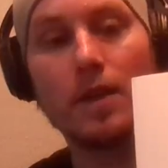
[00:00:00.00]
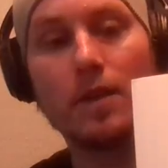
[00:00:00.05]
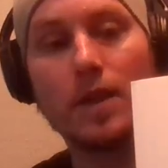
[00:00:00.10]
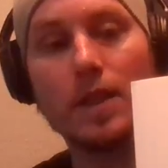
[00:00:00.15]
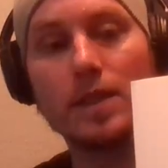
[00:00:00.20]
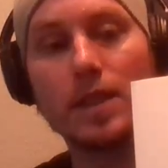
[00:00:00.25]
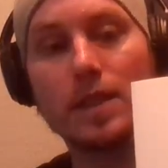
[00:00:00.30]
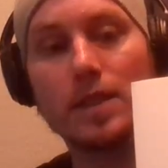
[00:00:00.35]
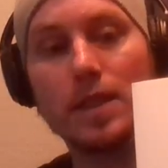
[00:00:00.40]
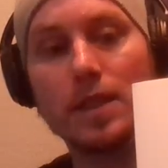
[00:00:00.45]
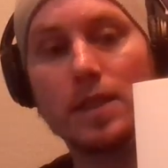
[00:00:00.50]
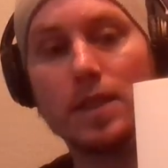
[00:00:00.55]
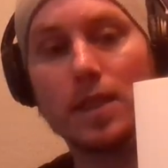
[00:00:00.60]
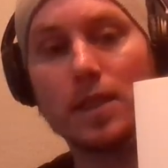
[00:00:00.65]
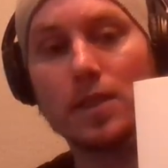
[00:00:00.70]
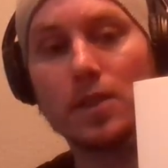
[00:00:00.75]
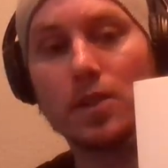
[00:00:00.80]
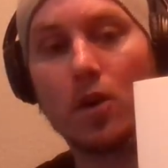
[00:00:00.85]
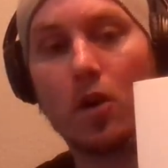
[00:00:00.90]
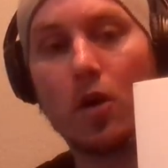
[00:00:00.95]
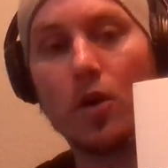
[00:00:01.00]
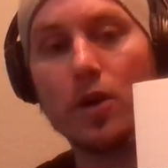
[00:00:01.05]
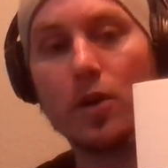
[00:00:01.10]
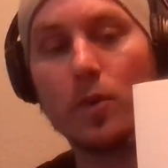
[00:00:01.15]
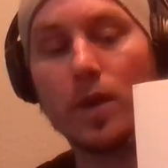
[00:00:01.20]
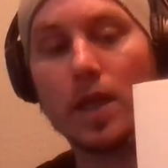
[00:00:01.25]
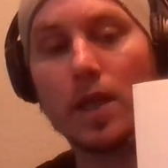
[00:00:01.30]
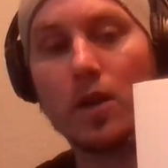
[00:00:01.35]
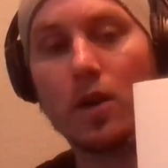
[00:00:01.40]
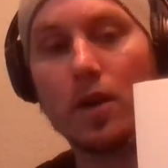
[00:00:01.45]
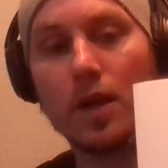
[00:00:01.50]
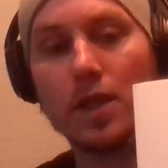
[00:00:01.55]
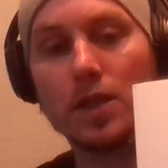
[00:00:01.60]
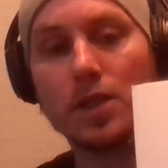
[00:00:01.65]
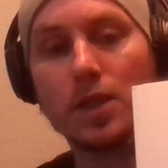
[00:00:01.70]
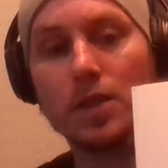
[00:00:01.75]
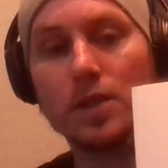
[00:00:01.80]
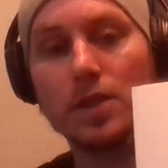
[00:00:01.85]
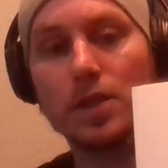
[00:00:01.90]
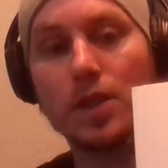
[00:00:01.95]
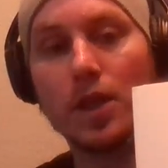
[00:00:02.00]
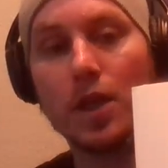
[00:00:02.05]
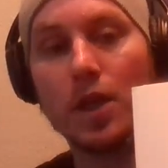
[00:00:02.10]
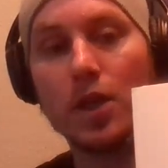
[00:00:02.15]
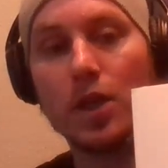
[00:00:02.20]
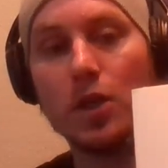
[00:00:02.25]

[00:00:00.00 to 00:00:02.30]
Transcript: this existence, all your reincarnations,